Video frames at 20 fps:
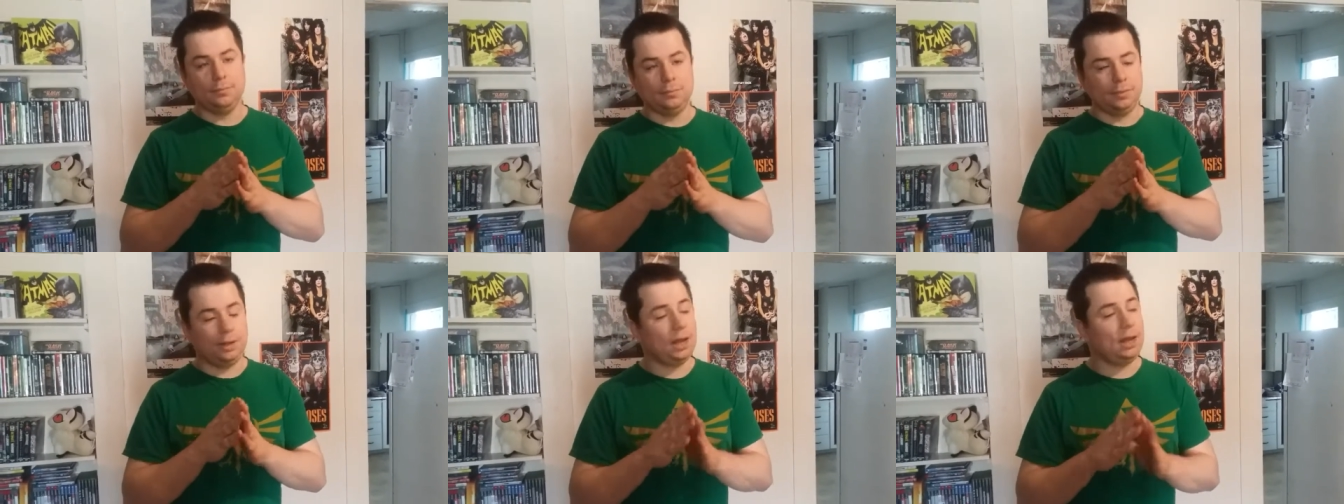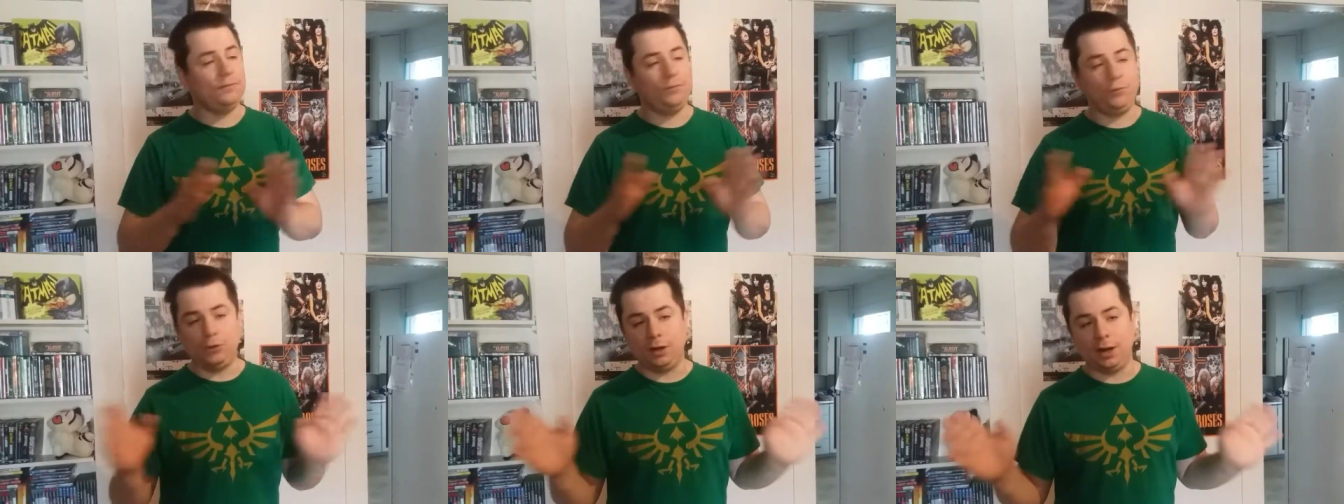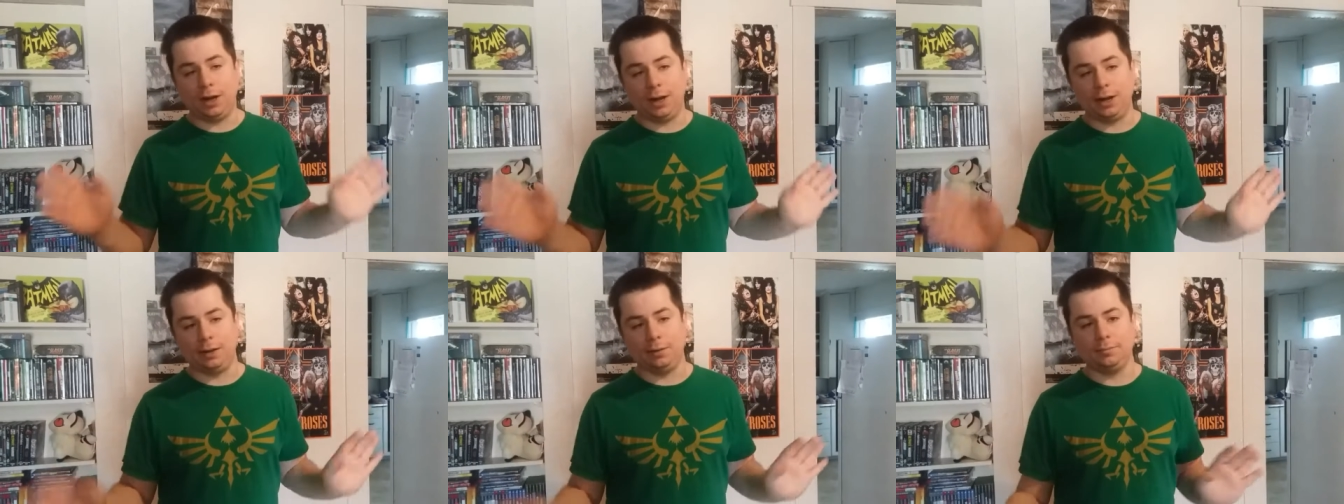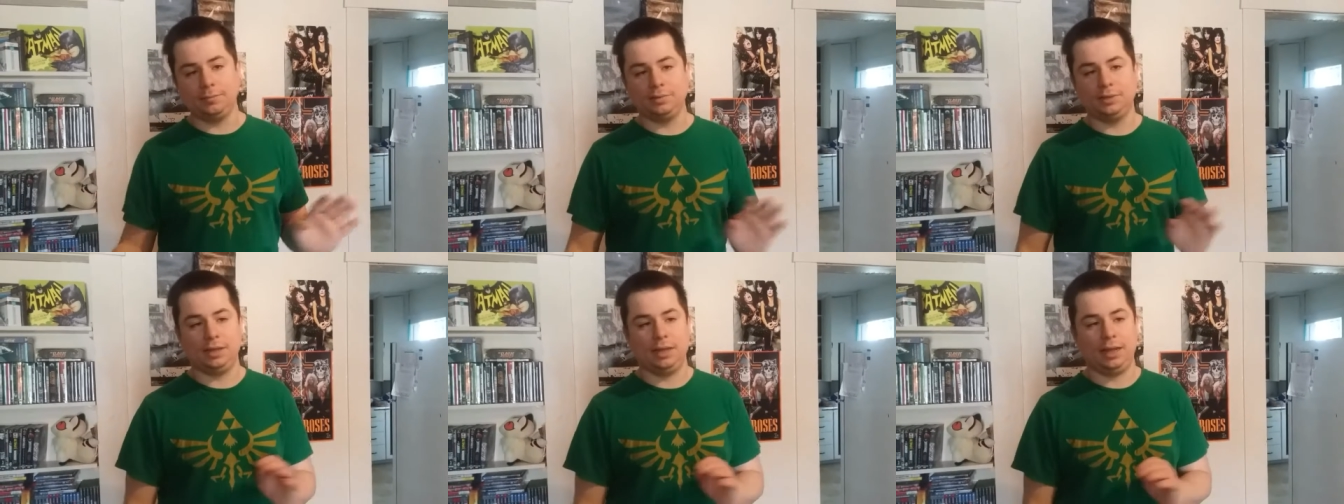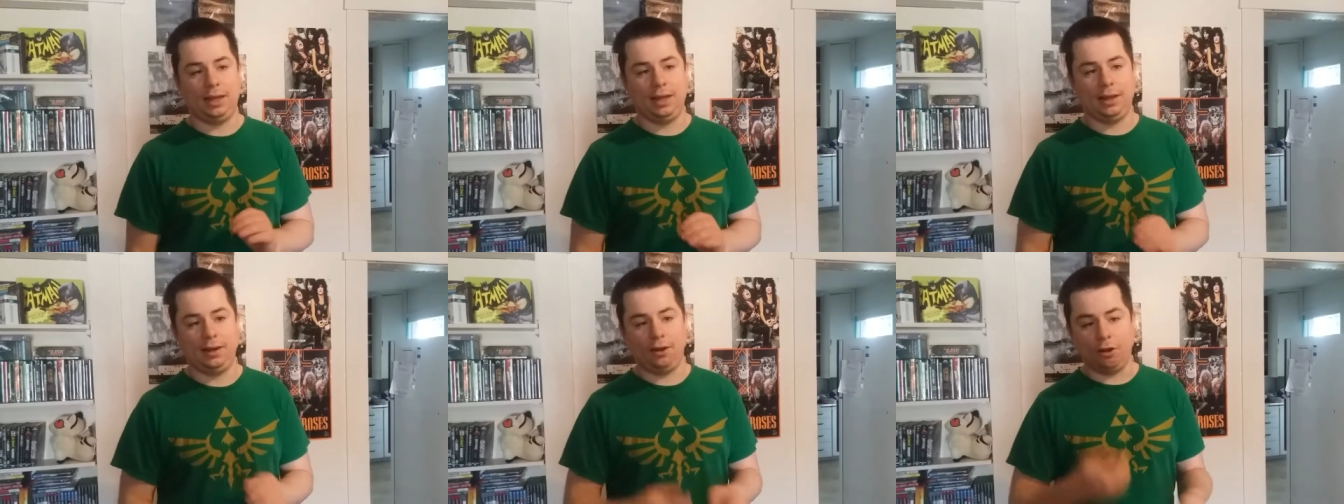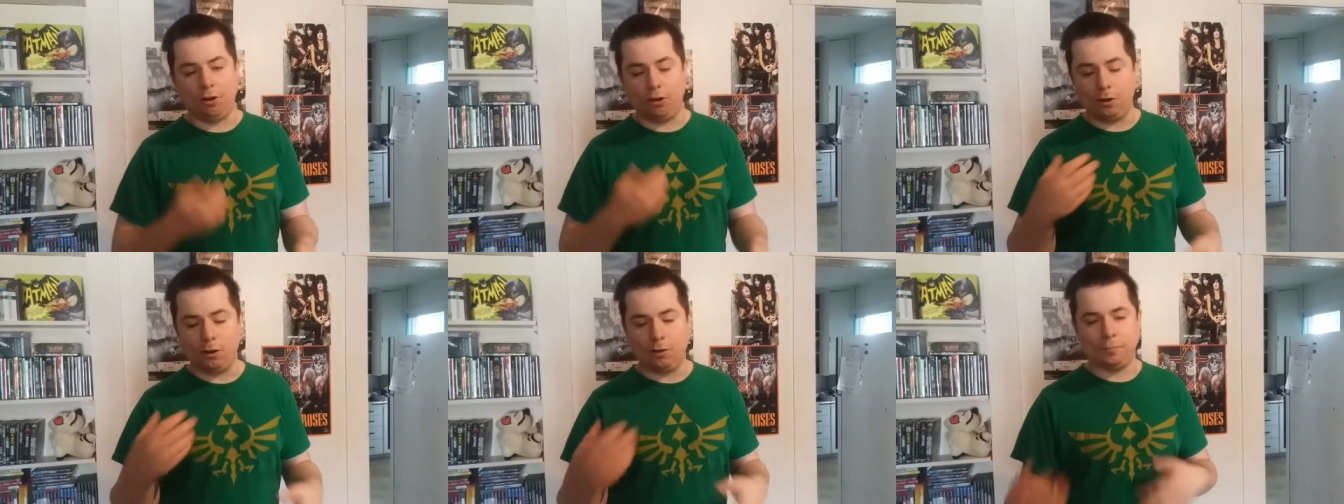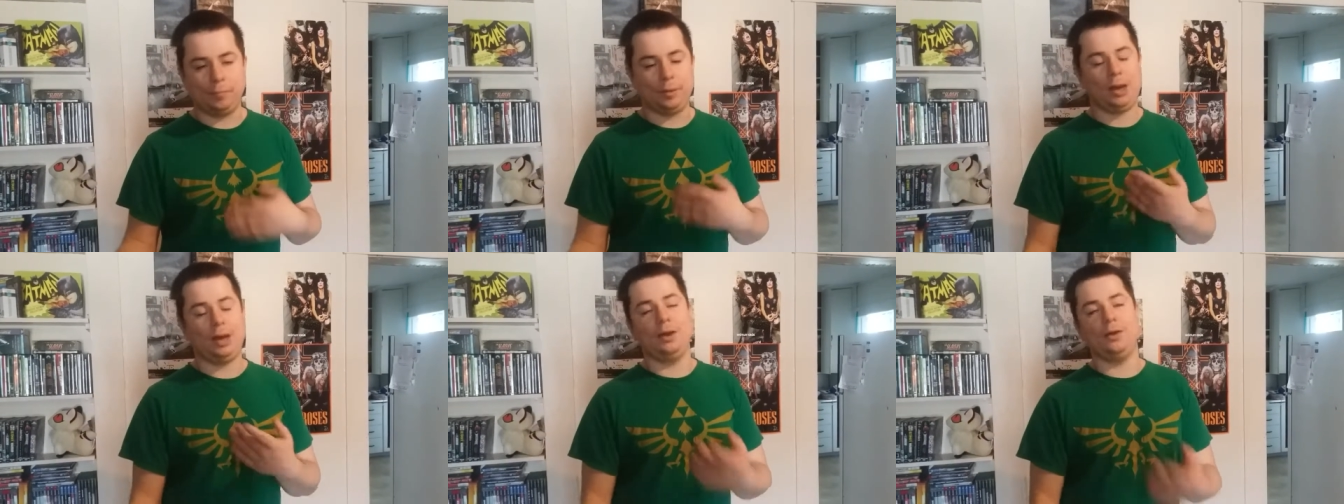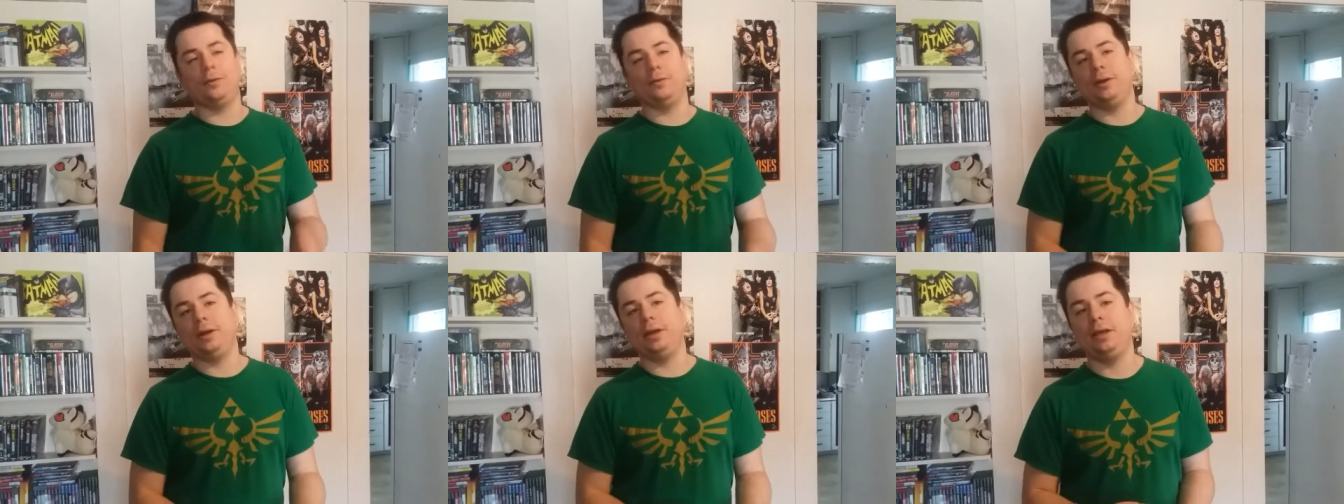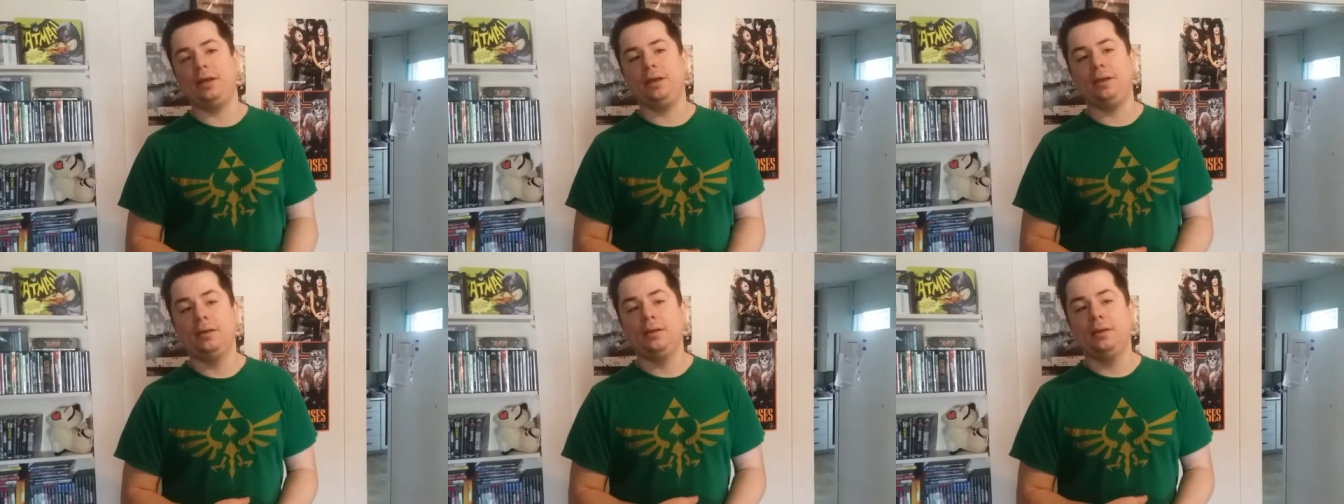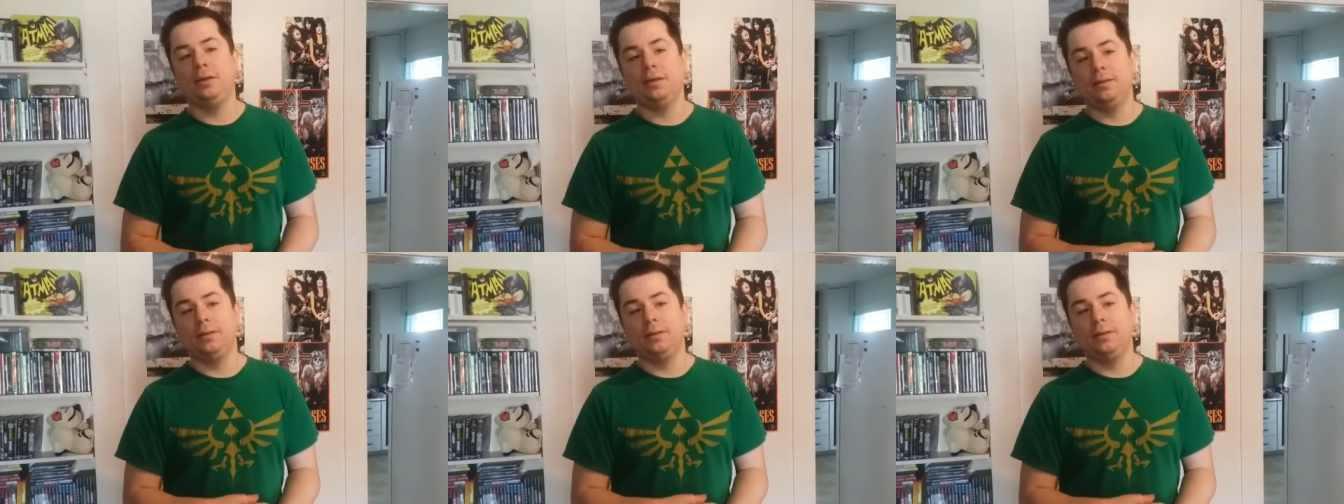non-food items and art, pottery,